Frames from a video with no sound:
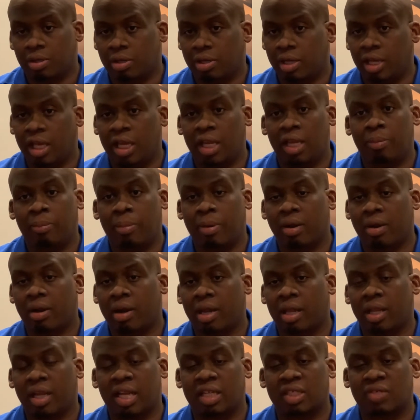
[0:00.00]

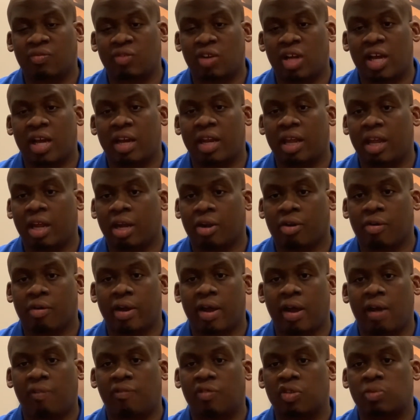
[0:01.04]
anybody that's flying an
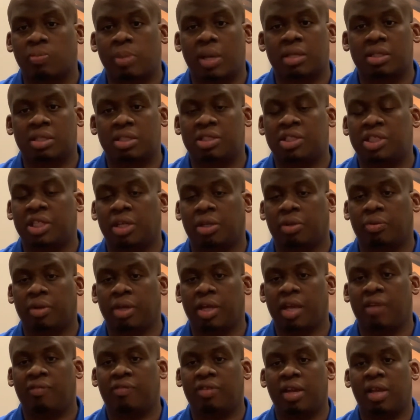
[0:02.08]
aircraft, especially general
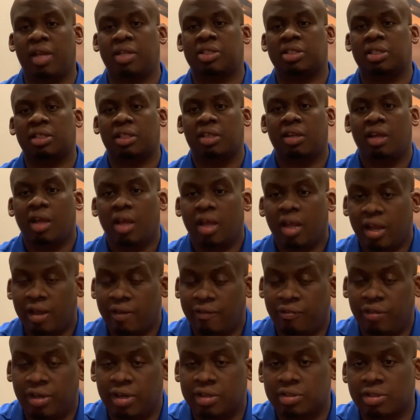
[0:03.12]
aviation.
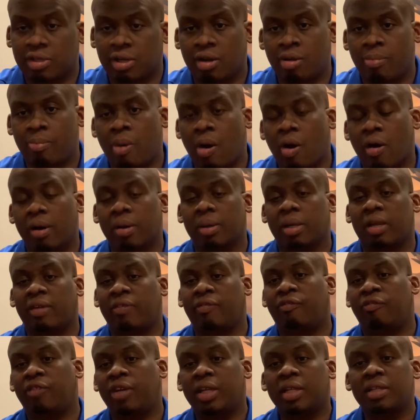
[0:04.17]
If there's a part that
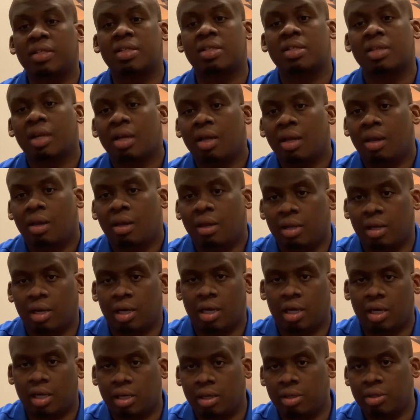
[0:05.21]
fits
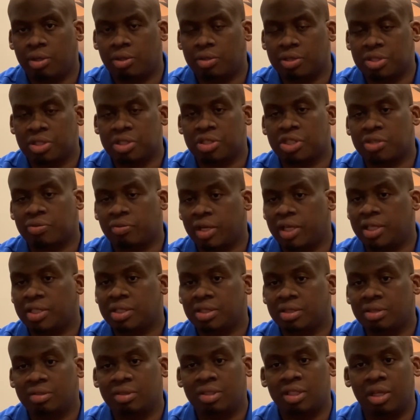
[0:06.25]
your
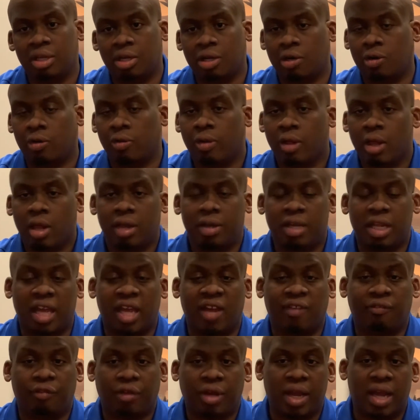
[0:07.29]
situation, you know, the
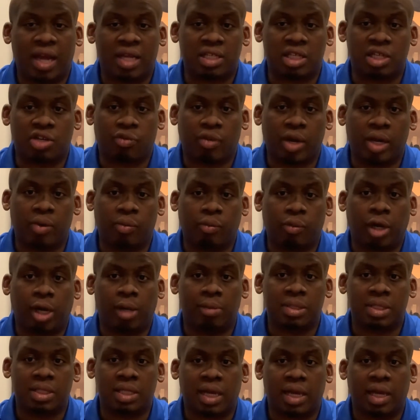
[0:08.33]
FAA has a great
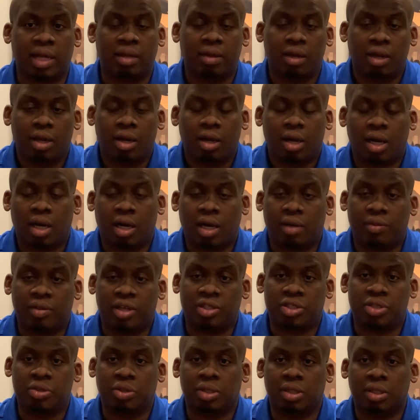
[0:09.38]
website
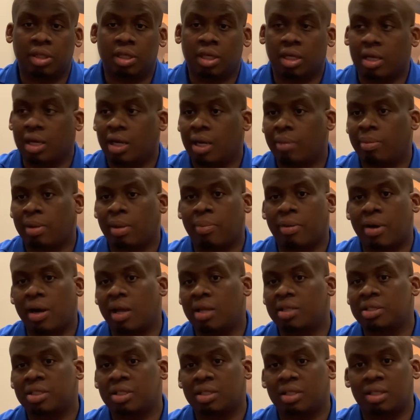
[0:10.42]
that you can look up. I
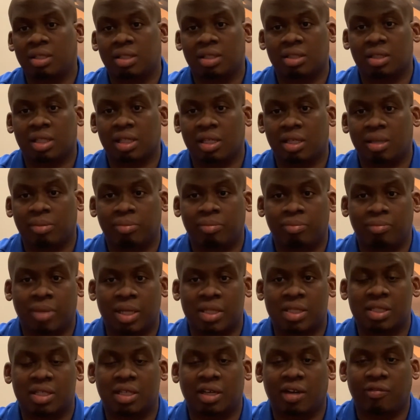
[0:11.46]
probably should have looked it up
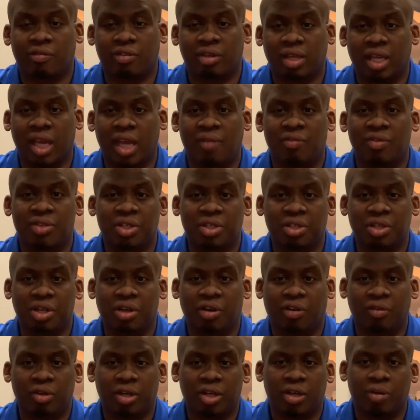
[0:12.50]
myself and gave it to you
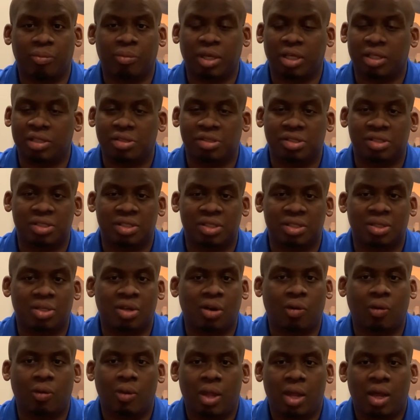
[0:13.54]
over here, but you can just
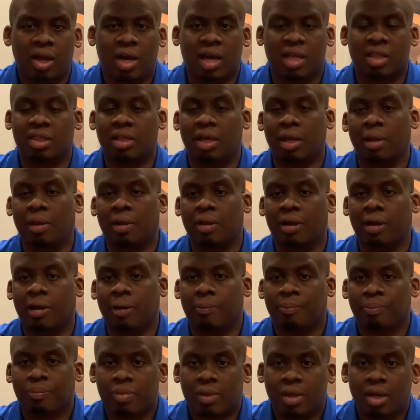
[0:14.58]
go, I think,
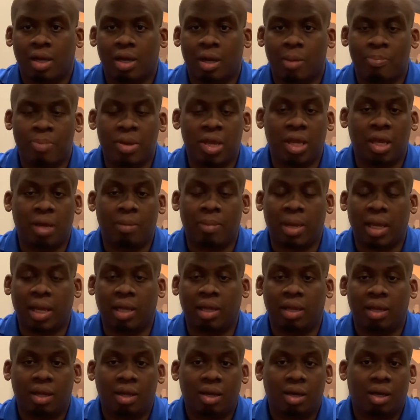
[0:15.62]
a
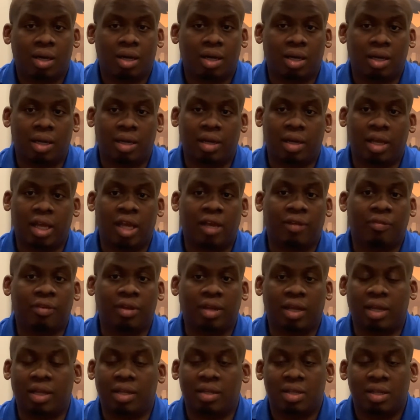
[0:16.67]
PMA and
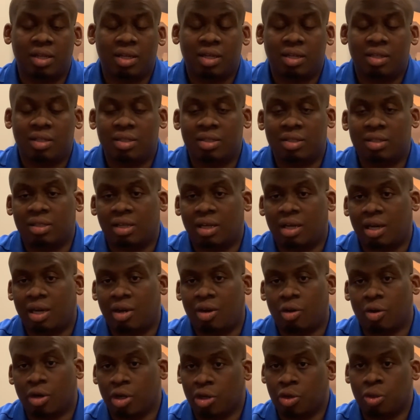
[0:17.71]
FAA
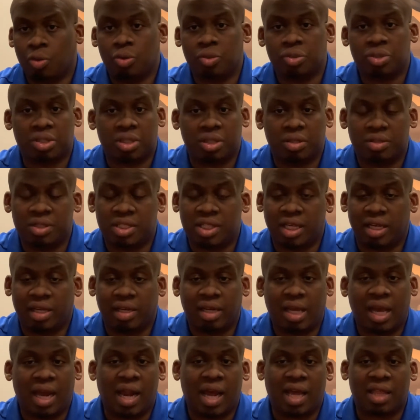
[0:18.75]
on a Google search,
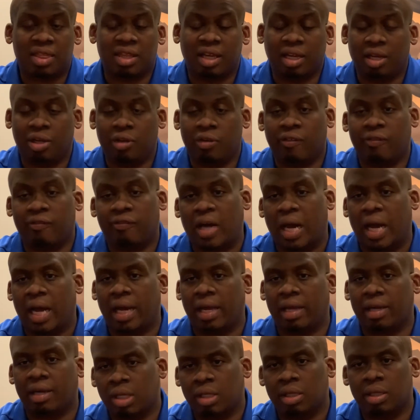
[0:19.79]
and I think you'll
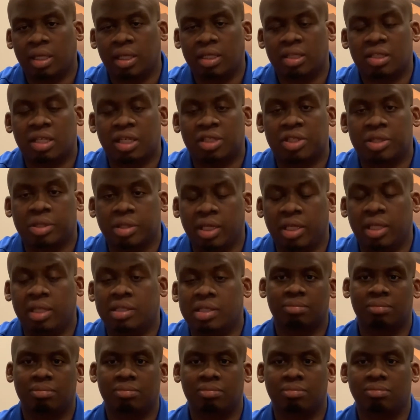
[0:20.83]
find the links that you need
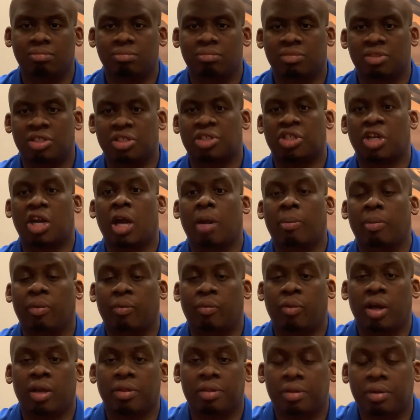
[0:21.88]
to determine
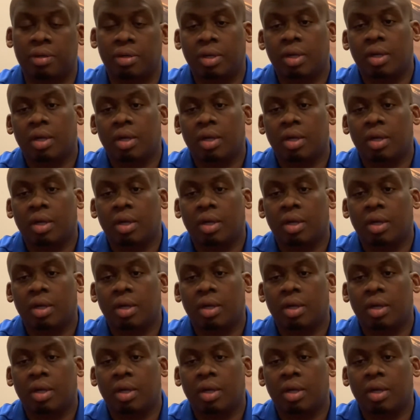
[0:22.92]
whether